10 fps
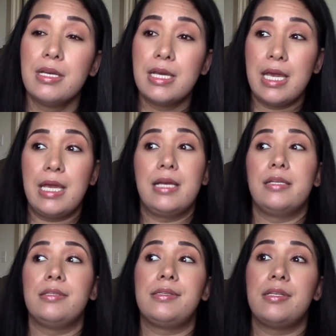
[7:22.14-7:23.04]

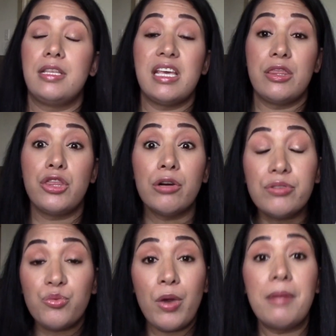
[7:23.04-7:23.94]
and then
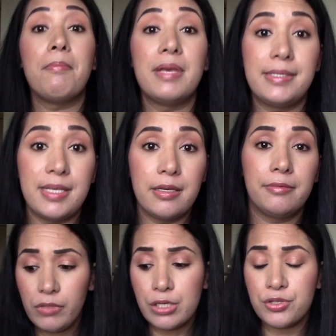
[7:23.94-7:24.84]
those went missing.
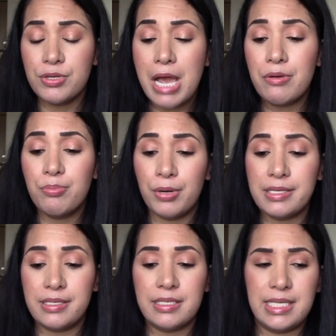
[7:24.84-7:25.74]
So now in
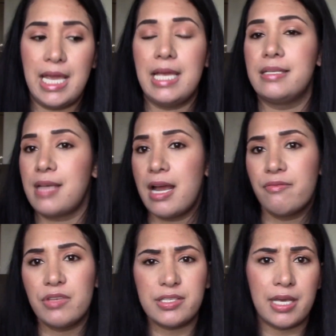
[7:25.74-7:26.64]
present day, it's kind
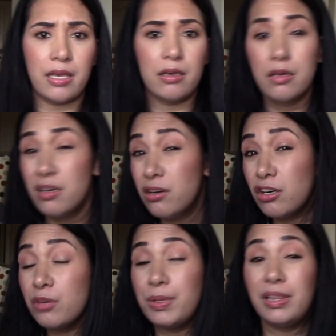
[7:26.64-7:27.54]
of this like
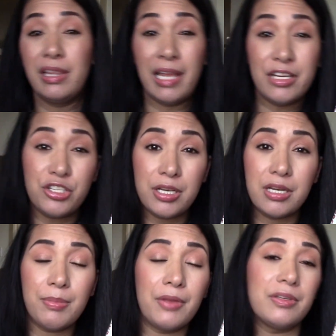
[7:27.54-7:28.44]
urban legend
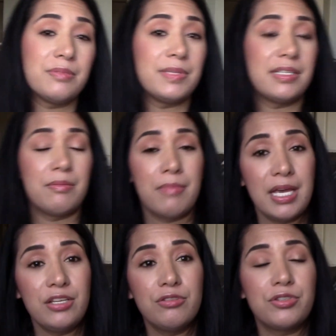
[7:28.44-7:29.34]
about these missing
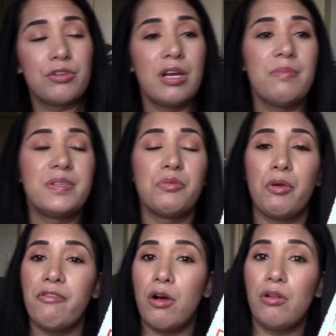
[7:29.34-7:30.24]
manuscripts, and we
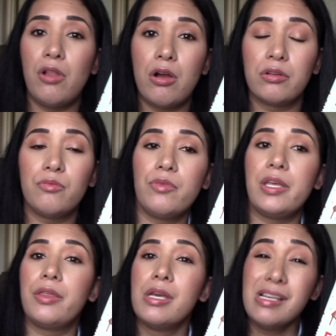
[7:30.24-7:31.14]
follow along
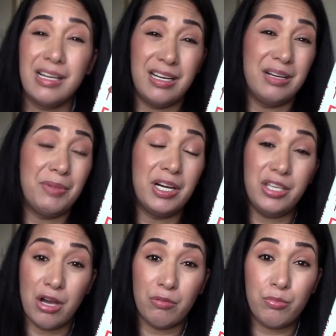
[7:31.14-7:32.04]
with a
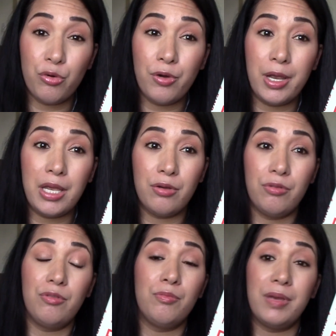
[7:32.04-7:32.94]
young boy
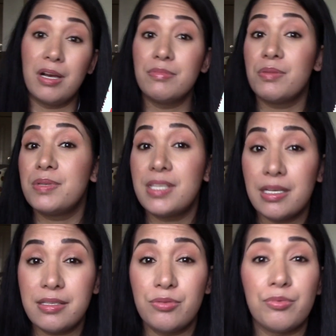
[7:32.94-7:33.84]
who becomes
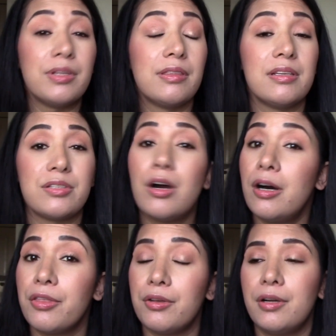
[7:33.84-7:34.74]
obsessed with this
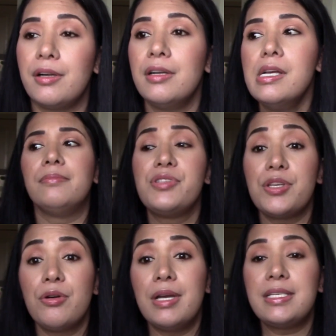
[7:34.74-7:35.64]
author.
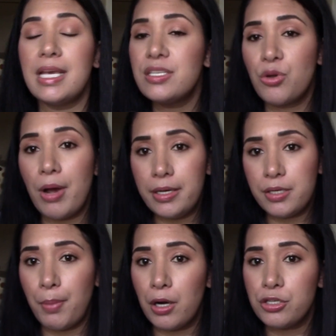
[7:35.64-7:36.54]
So it takes quite a
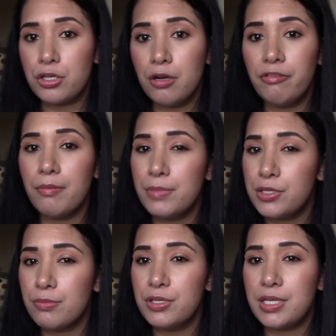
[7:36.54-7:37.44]
departure from
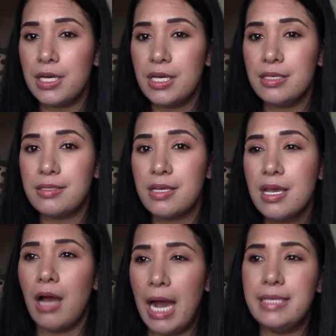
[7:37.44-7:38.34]
Mr. Mercedes.
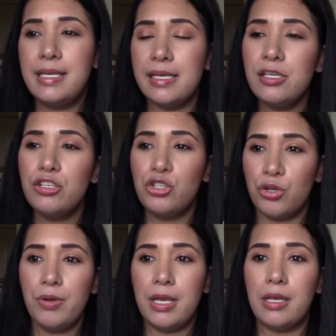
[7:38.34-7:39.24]
I did
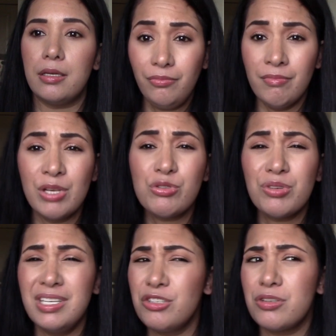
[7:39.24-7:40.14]
enjoy it. It was
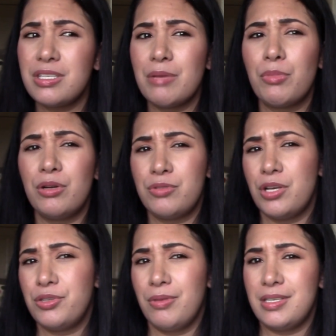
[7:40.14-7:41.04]
really interesting, but it was
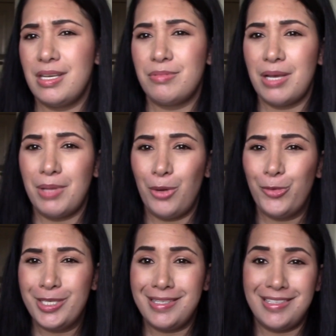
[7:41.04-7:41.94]
also at the same time like,
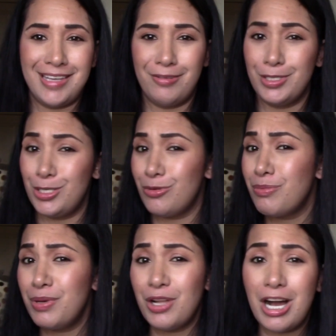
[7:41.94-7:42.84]
what does this have to do
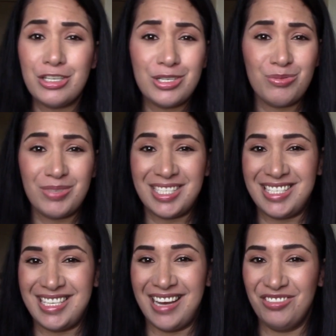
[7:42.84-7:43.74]
with Bill Hodges? What does
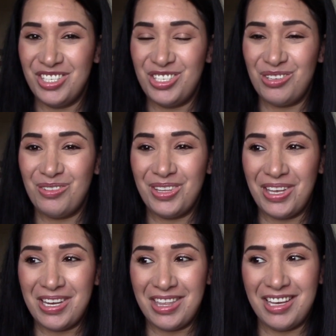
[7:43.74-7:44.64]
this have to do with
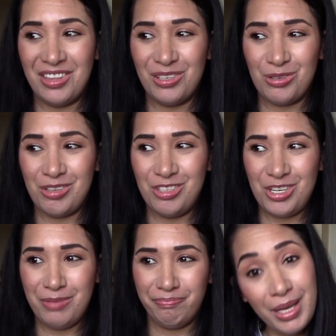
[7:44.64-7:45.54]
anything in the
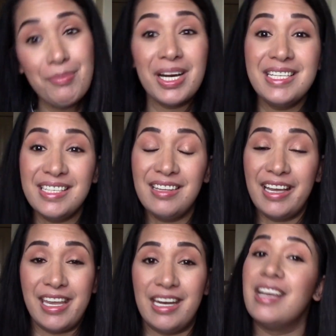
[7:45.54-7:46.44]
trilogy? But I did
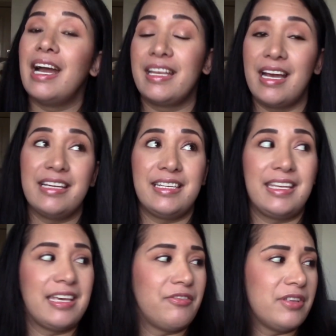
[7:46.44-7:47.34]
like it. I did
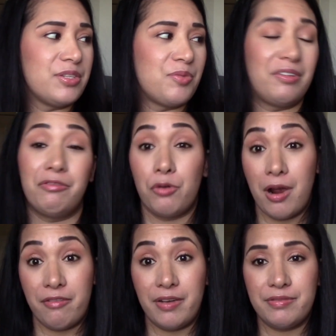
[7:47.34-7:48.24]
give this one 4
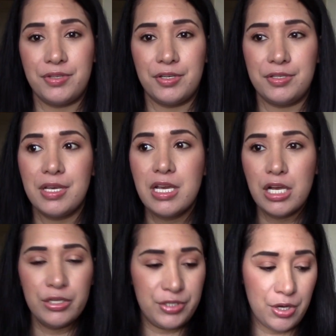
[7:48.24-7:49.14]
out of 5 stars.
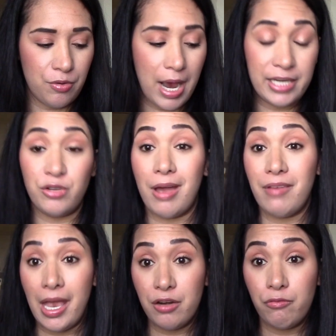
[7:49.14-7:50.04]
So I do have
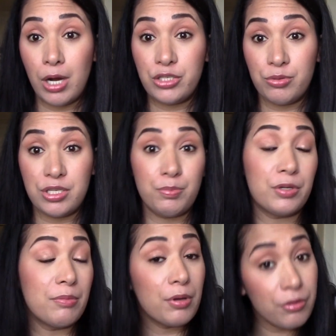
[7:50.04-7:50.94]
End of Watch, which is book
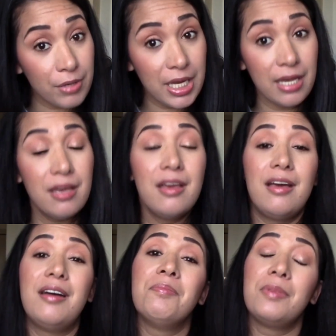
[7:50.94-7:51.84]
number 3,
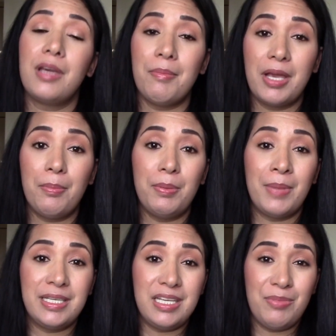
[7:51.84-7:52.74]
coming up in
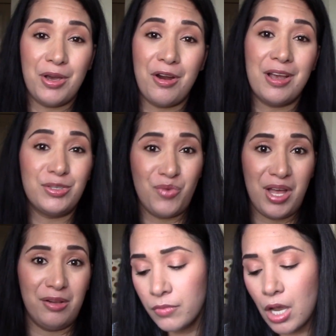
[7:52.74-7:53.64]
my TBR as
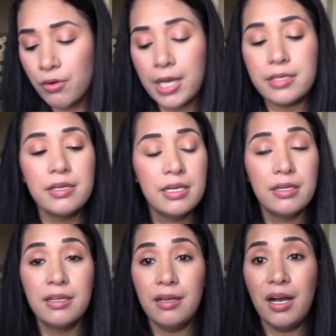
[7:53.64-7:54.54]
well. All right.
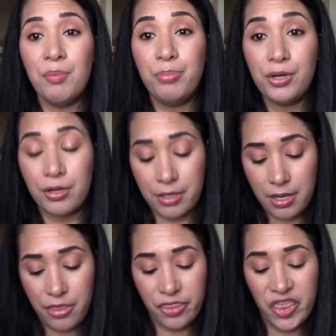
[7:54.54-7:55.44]
A book
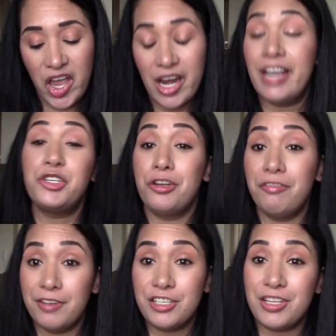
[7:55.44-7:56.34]
that I should have
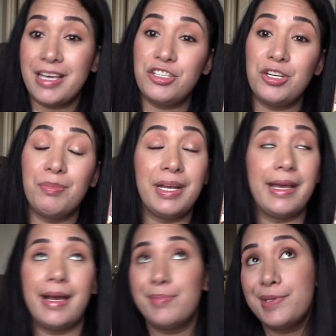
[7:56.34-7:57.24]
finished last year, but I
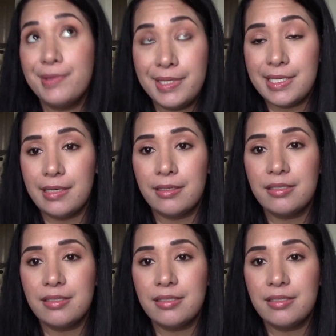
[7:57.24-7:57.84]
absolutely didn't.